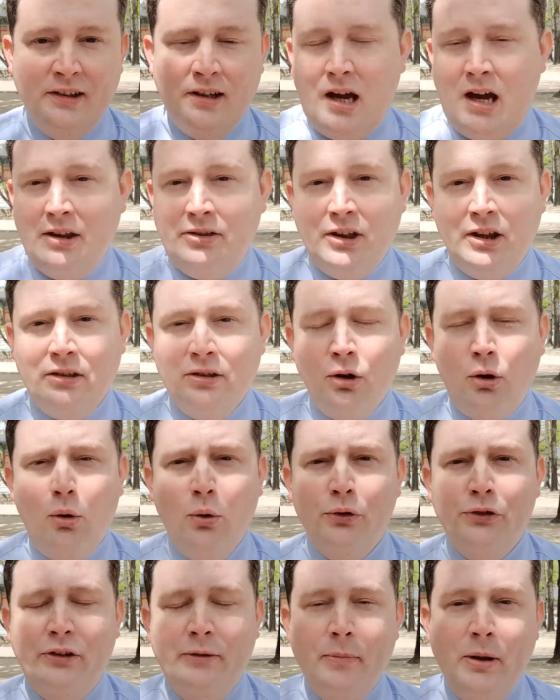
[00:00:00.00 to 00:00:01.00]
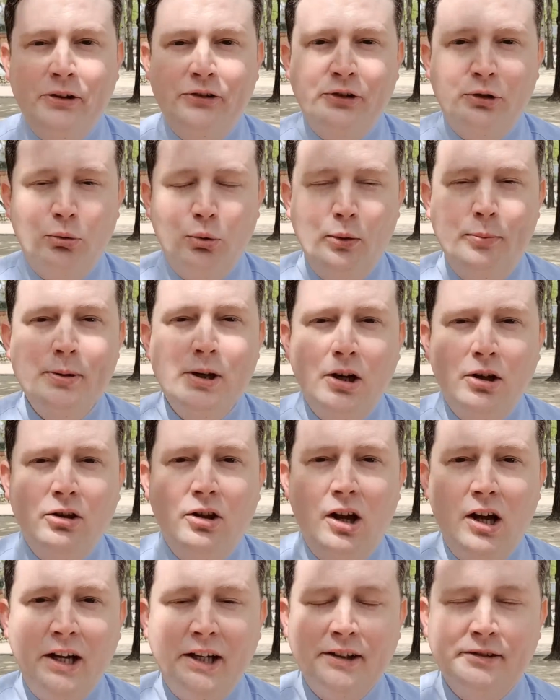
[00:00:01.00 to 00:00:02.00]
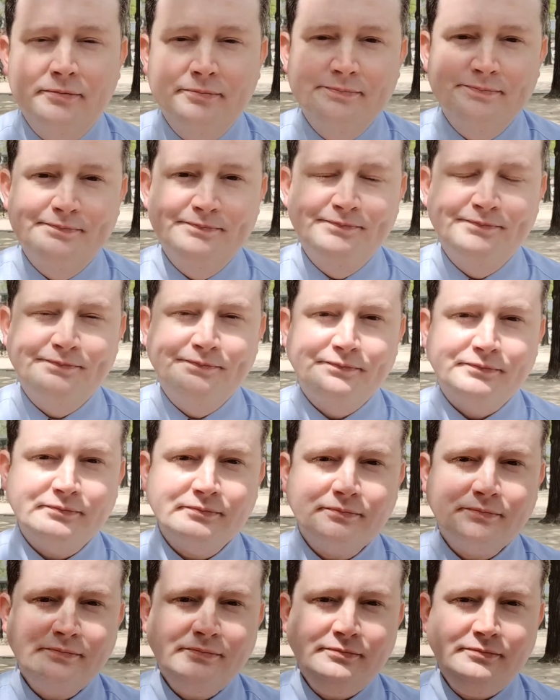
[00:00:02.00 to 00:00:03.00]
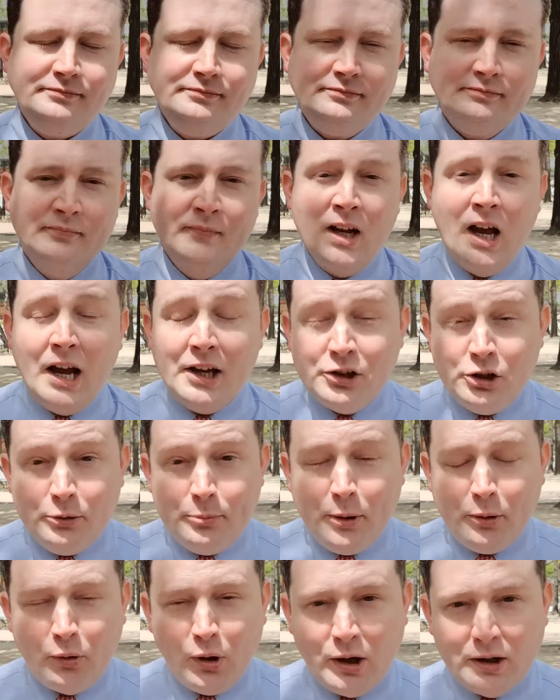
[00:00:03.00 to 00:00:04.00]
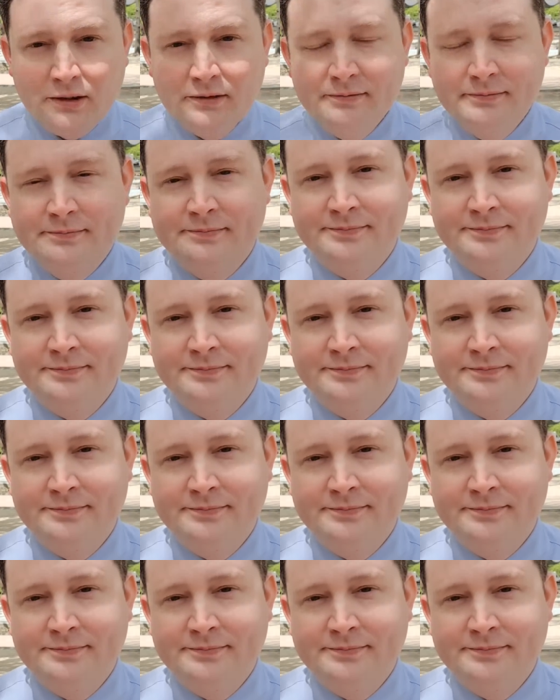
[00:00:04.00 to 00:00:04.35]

I think the whole semester will be online. I could be wrong.